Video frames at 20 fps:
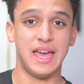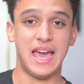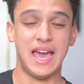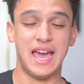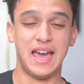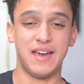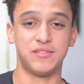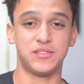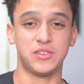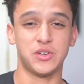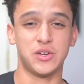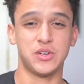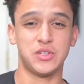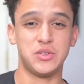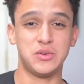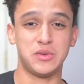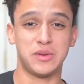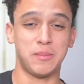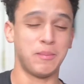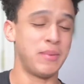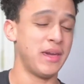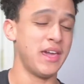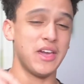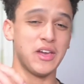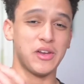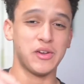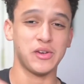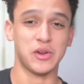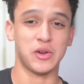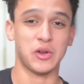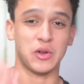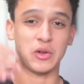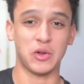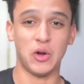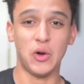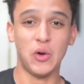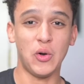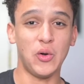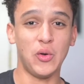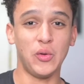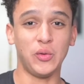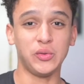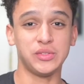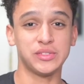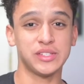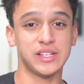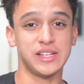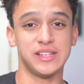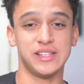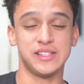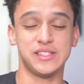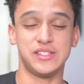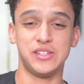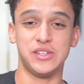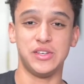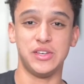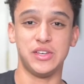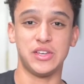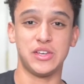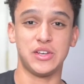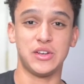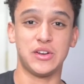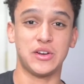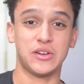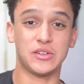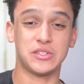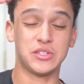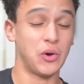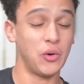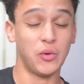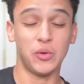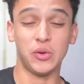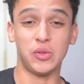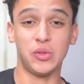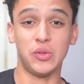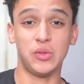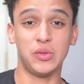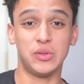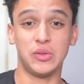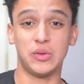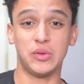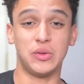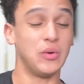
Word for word: after you compare your goals to your total